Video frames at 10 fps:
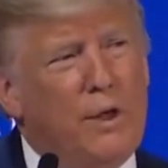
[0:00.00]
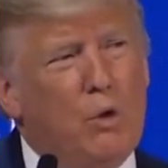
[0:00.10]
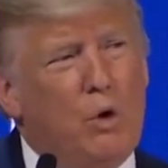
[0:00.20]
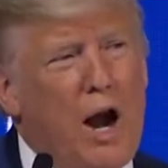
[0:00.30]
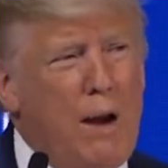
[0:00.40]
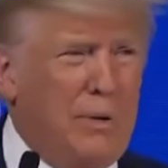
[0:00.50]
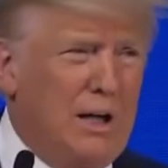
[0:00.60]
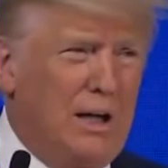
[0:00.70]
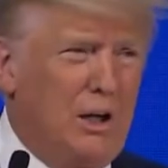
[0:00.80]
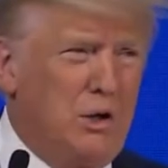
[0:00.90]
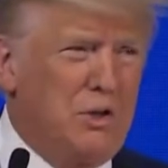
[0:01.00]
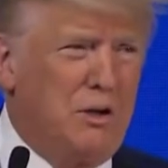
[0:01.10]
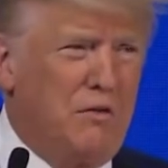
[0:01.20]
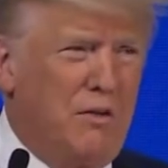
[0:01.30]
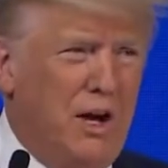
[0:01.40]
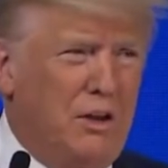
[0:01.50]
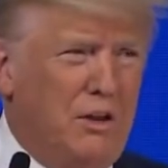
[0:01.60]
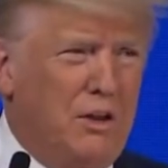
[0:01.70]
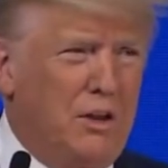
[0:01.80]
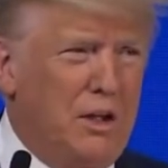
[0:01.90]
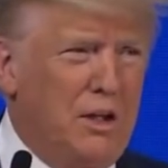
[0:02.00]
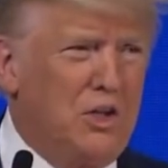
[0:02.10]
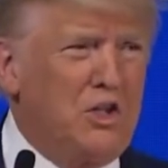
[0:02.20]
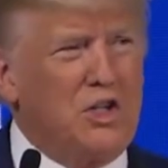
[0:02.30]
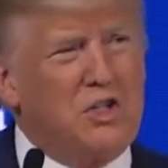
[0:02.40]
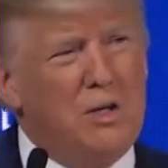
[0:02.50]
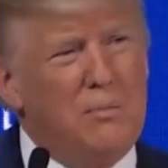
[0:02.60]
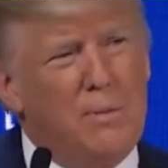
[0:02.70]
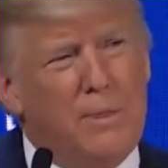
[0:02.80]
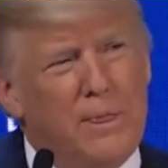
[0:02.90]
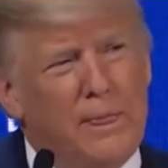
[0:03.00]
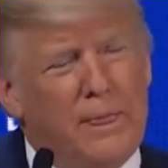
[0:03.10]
They were rapidly losing faith in the system.